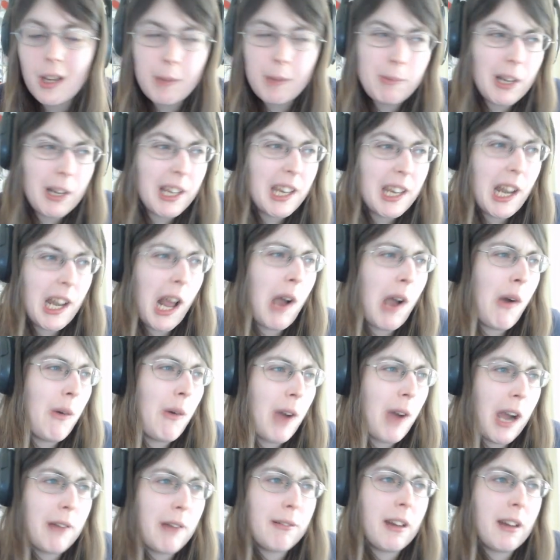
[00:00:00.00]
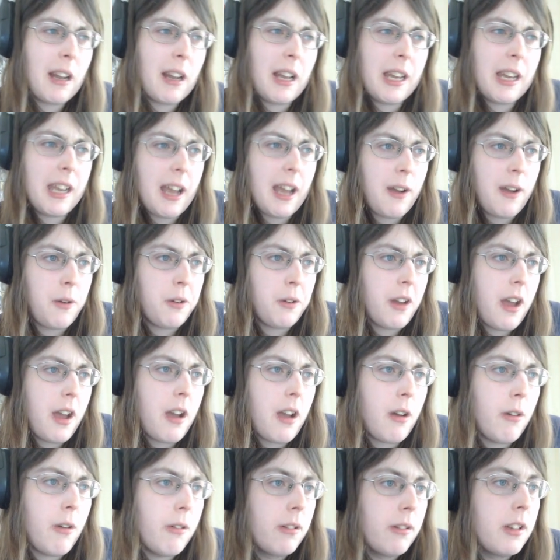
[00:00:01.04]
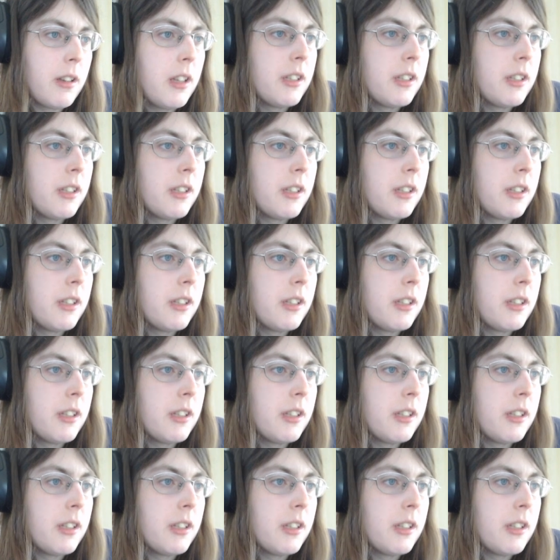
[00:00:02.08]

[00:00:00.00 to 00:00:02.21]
but, you know, I really don't know.